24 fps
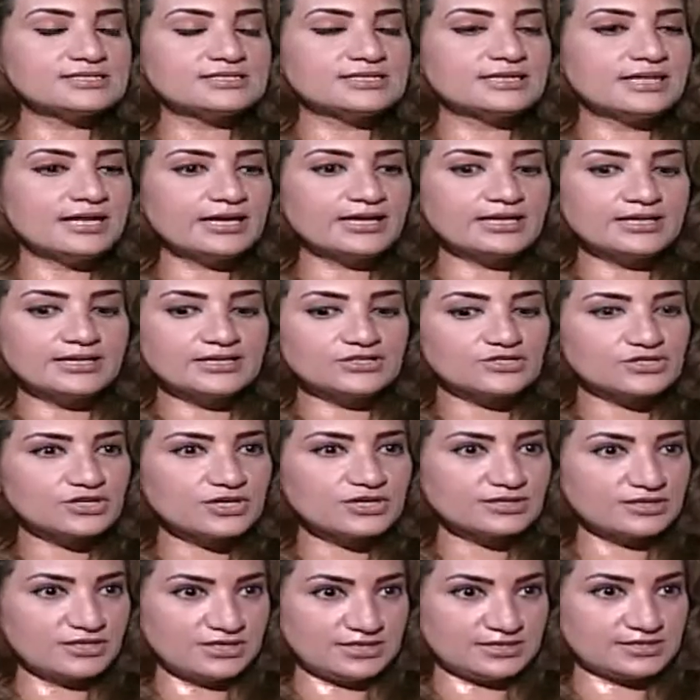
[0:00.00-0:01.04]
It's like
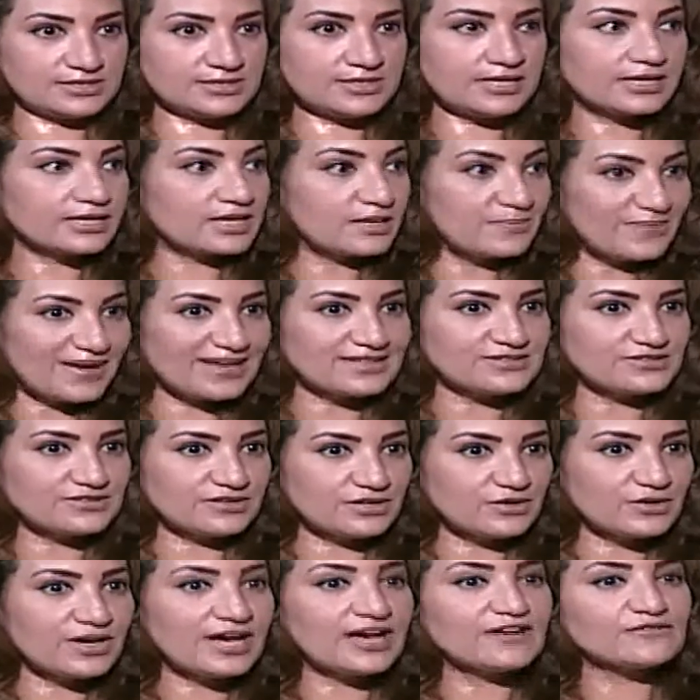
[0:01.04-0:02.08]
it's like a
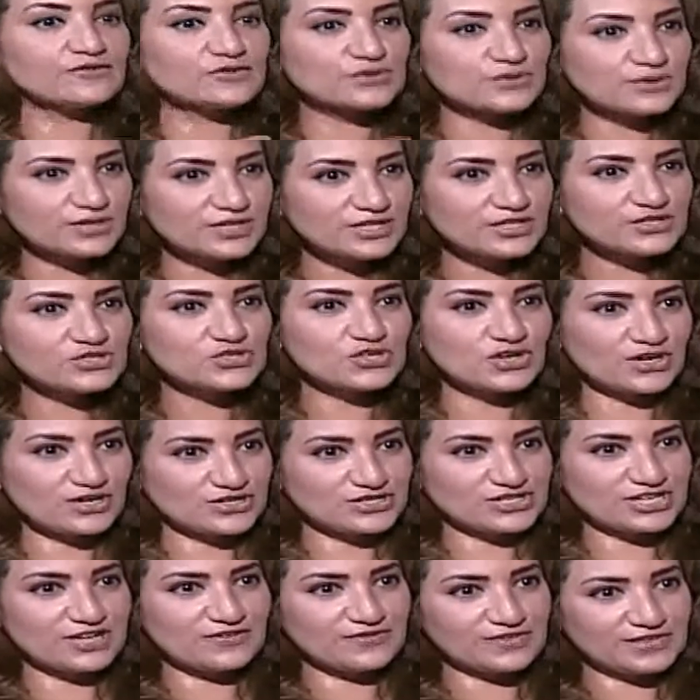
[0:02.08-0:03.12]
battery, you have to
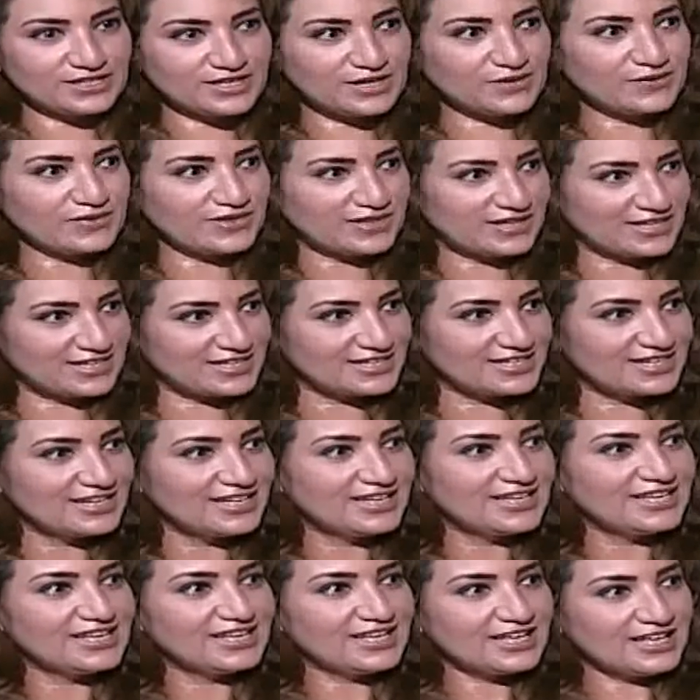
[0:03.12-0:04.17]
recharge every now and then,
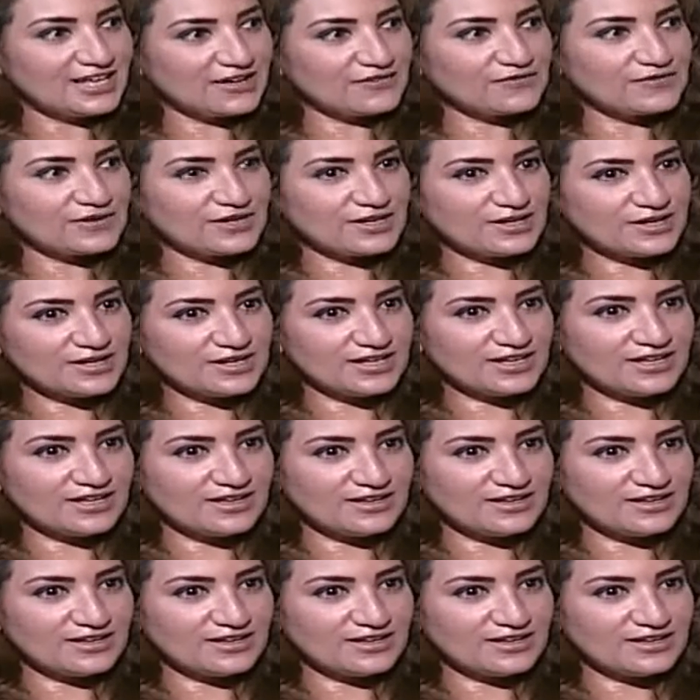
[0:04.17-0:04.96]
every